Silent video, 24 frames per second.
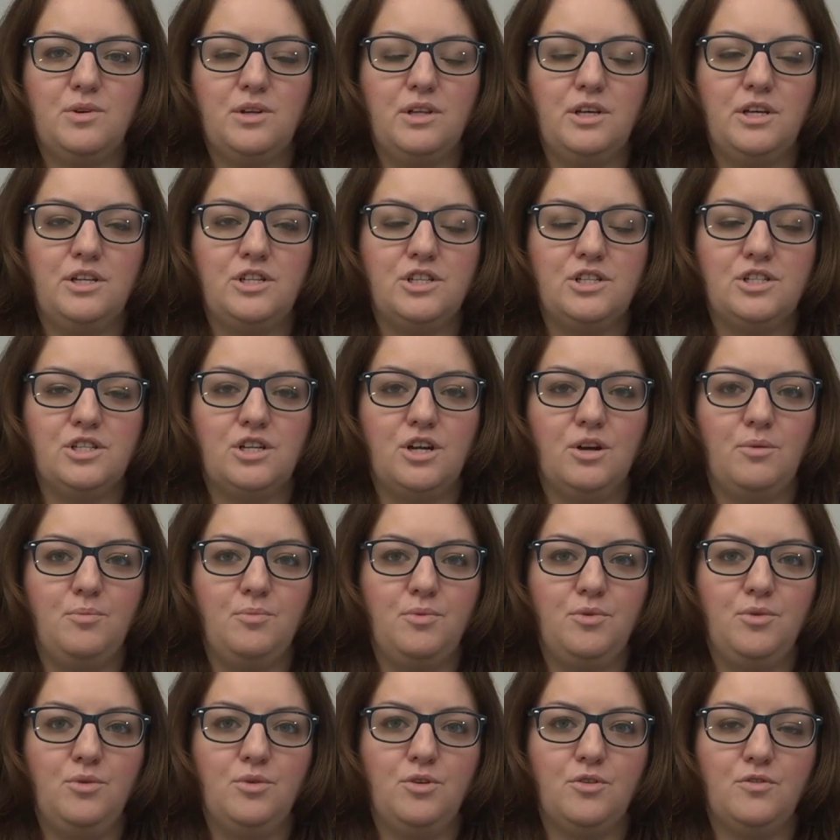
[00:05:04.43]
really just a
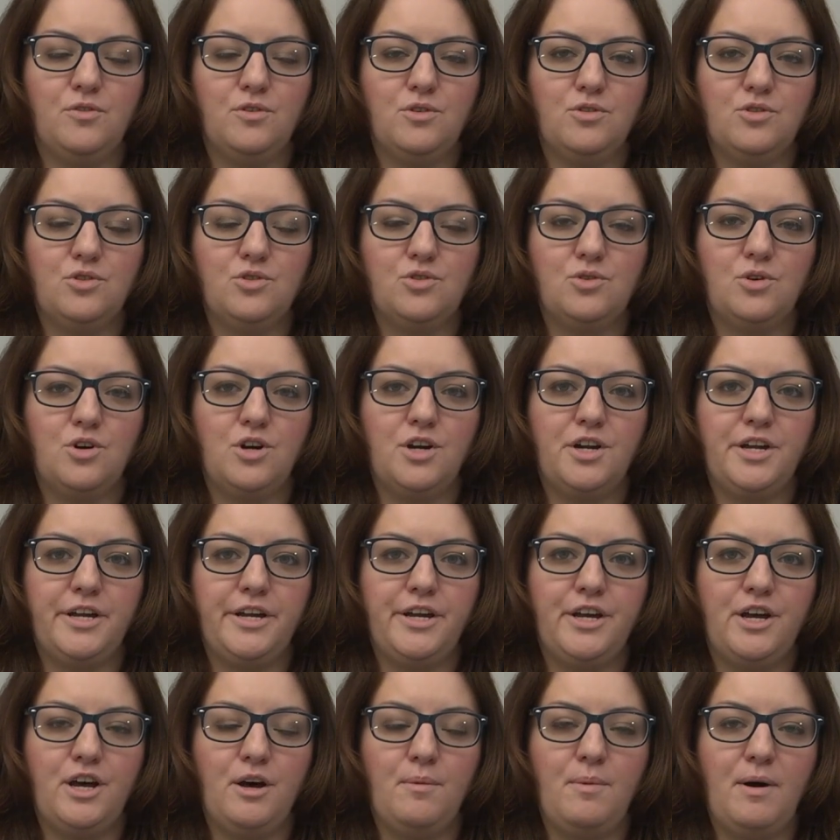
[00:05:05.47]
beautiful
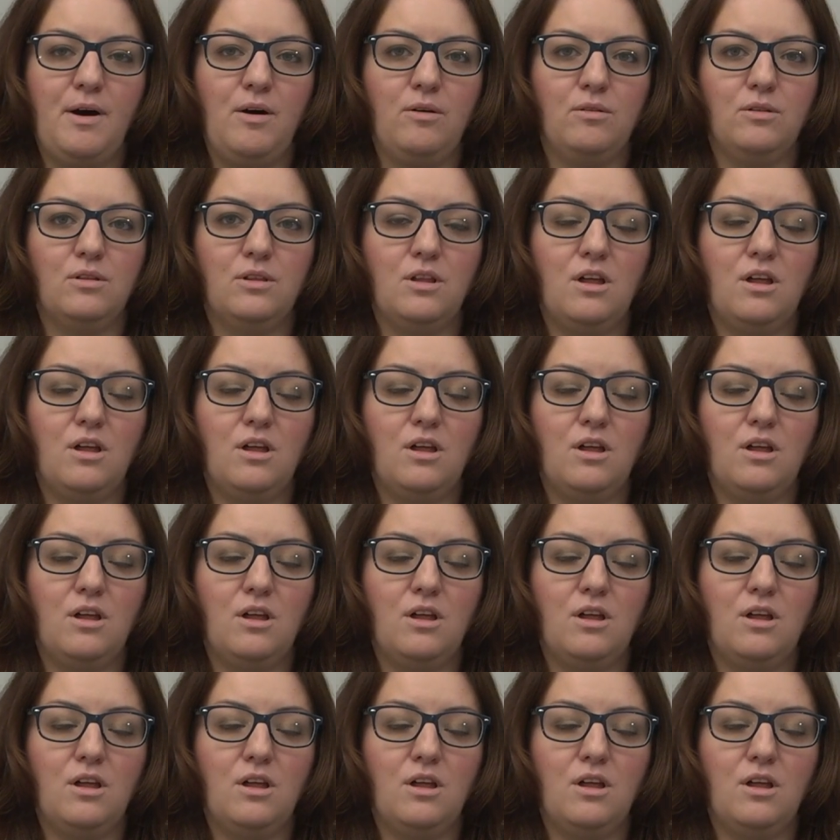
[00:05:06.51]
story about